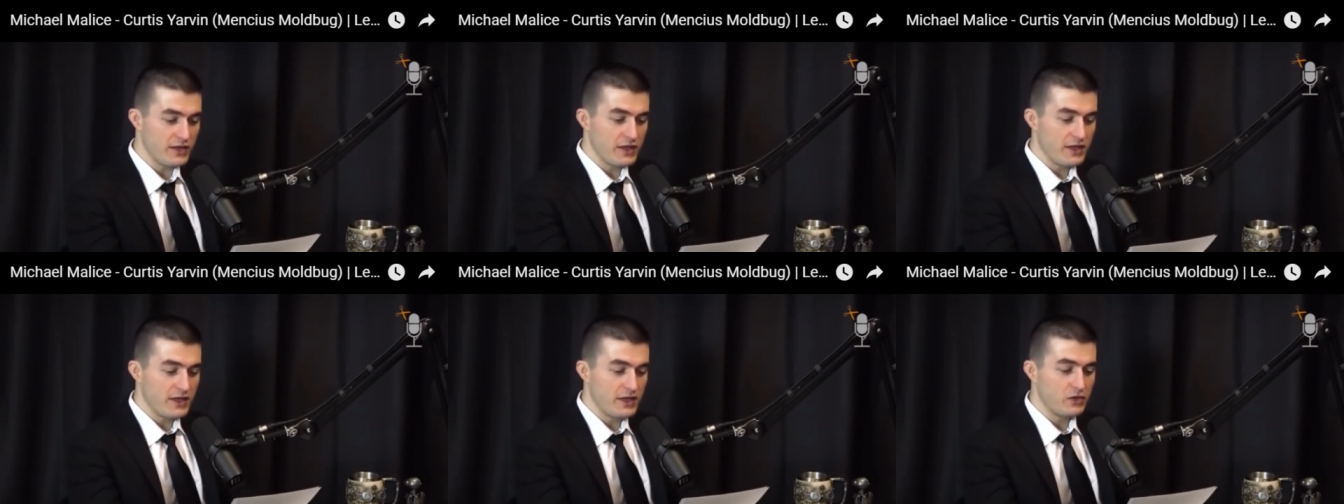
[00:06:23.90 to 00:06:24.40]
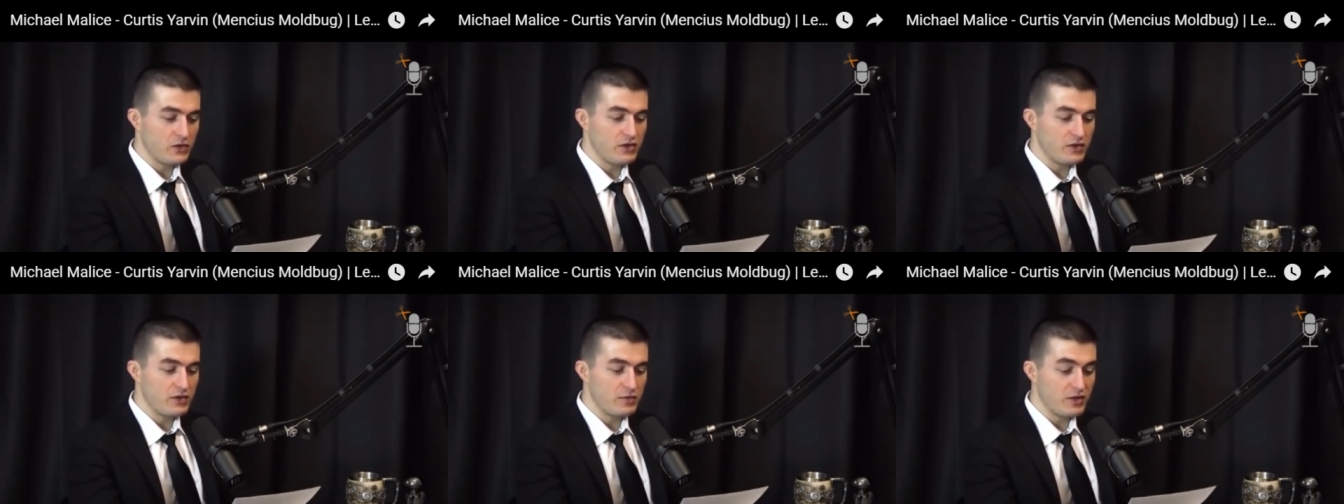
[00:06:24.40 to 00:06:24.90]

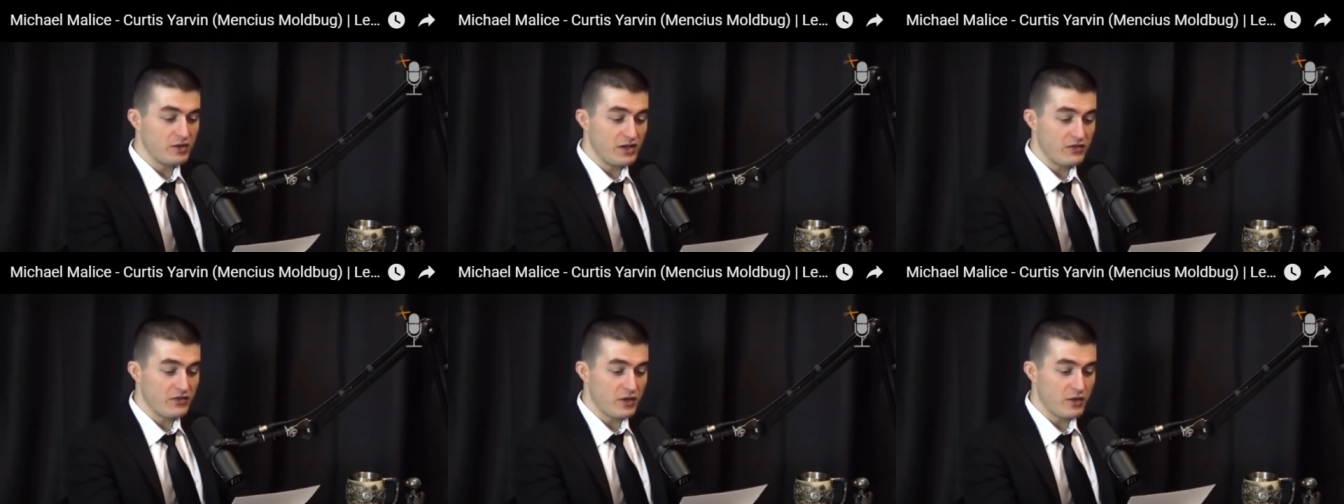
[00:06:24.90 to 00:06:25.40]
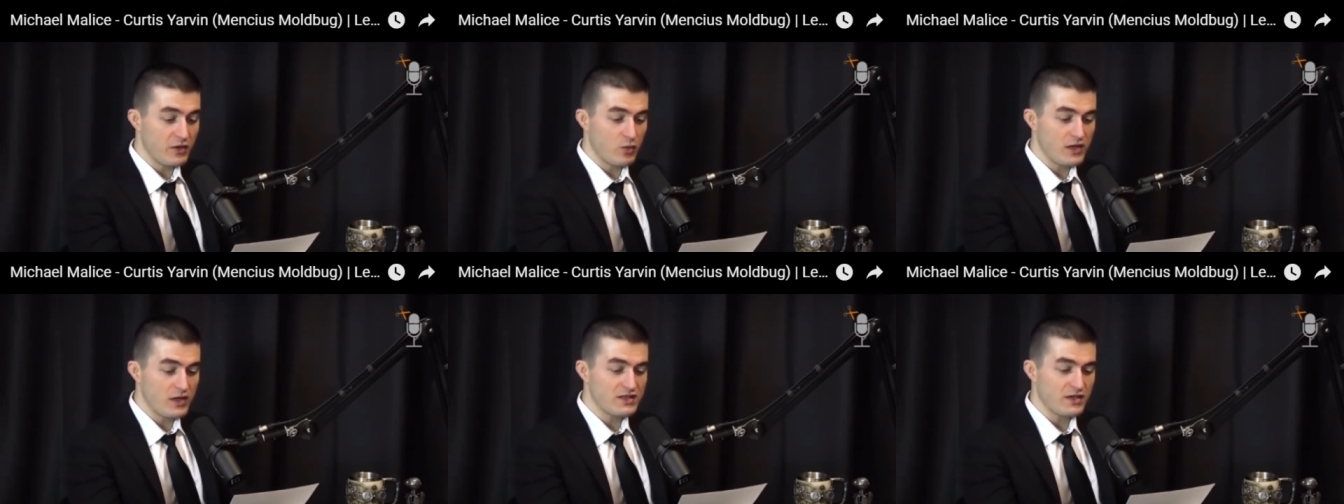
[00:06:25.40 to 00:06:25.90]
including the belief that
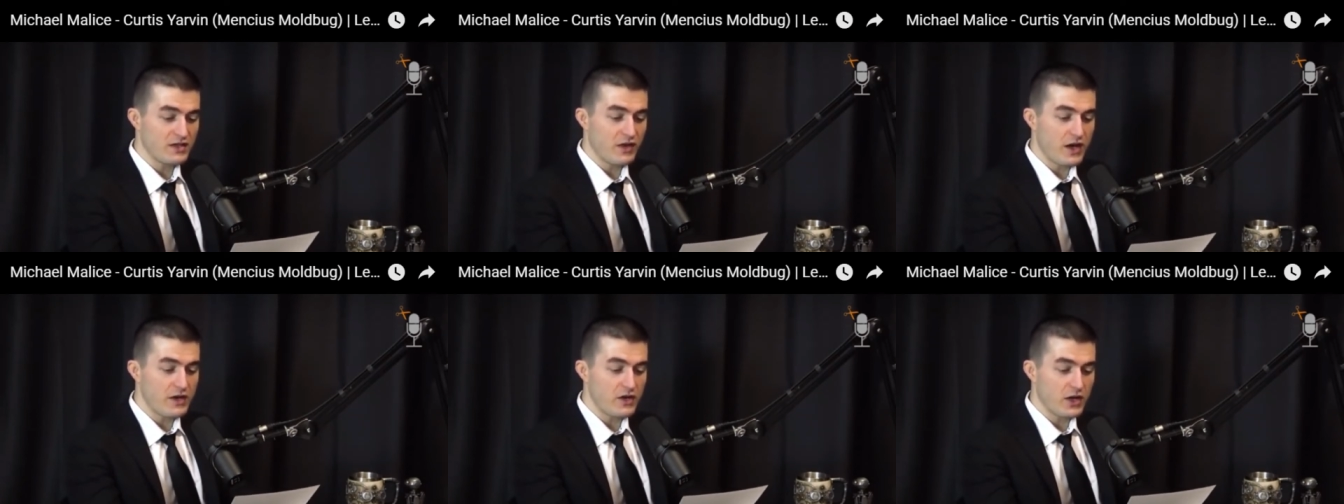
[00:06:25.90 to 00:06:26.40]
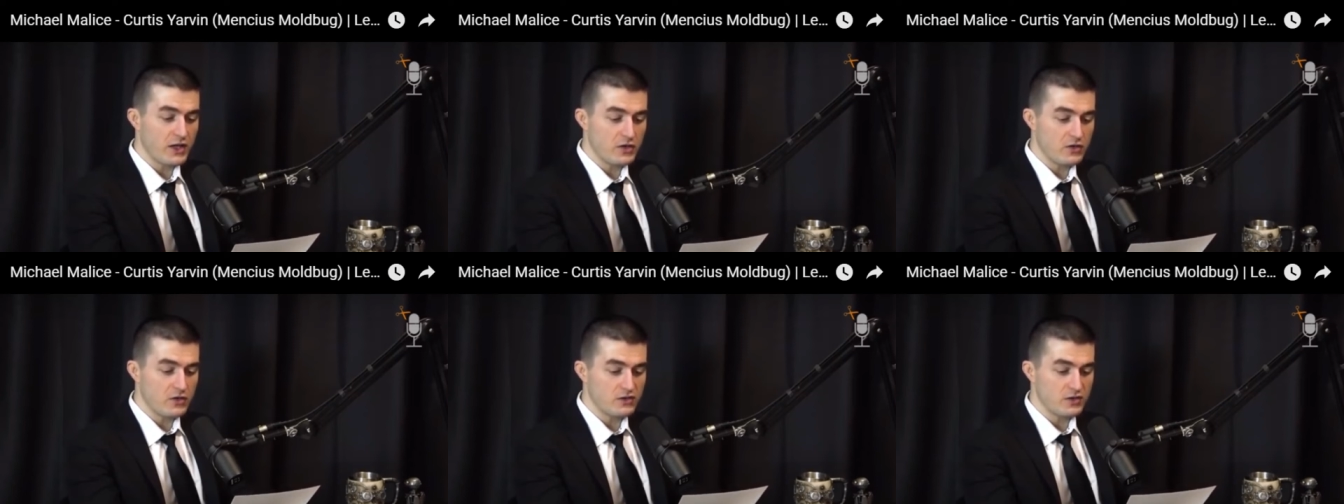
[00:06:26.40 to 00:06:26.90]
whites have higher
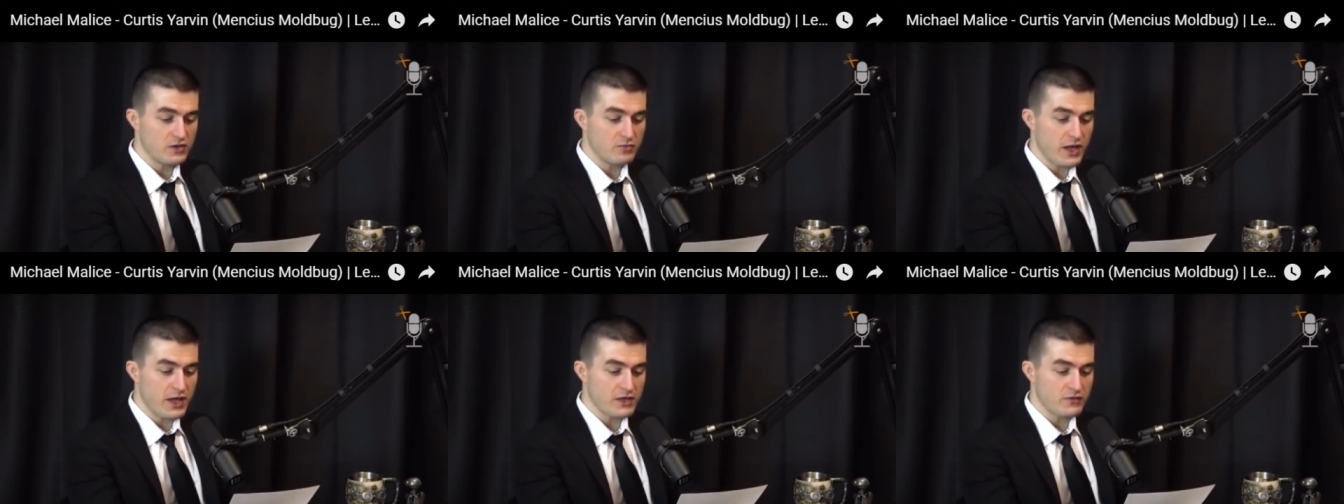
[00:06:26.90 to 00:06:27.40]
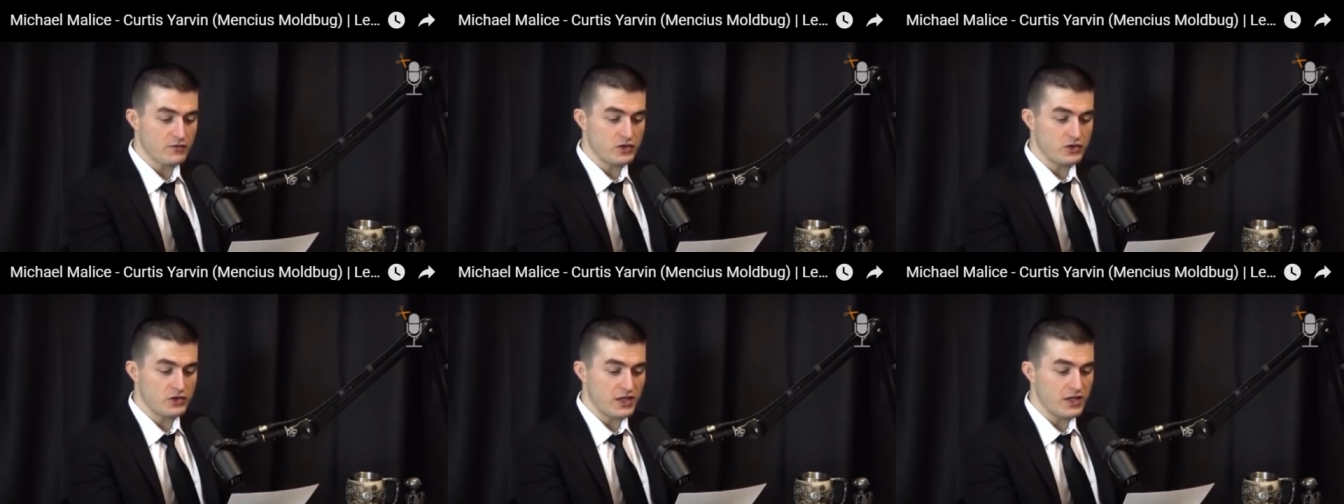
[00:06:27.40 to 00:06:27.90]
IQs than blacks for
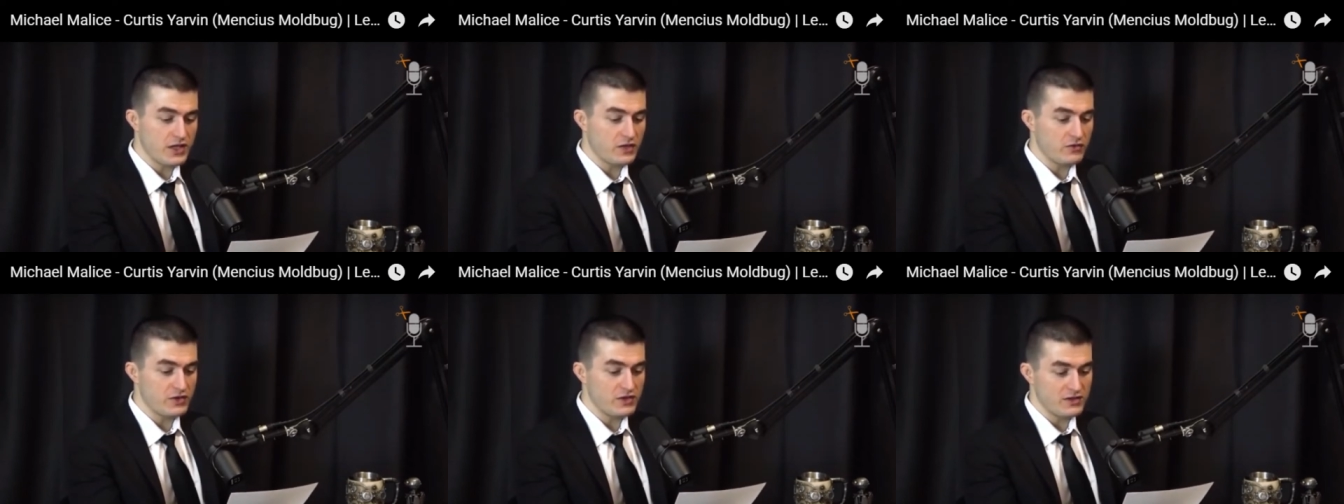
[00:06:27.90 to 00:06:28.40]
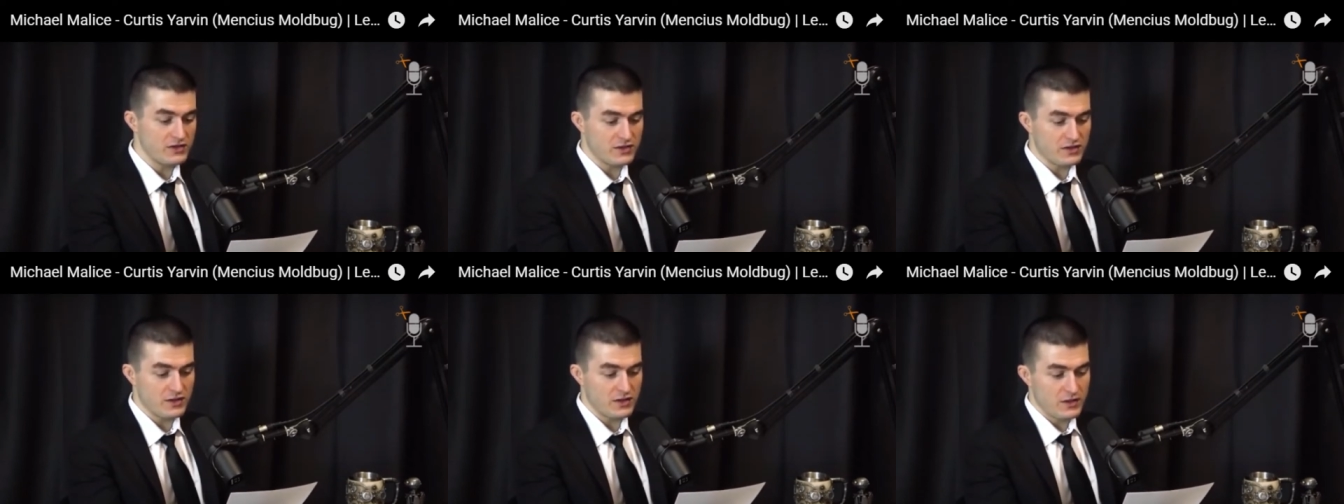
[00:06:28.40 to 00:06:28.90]
genetic reasons.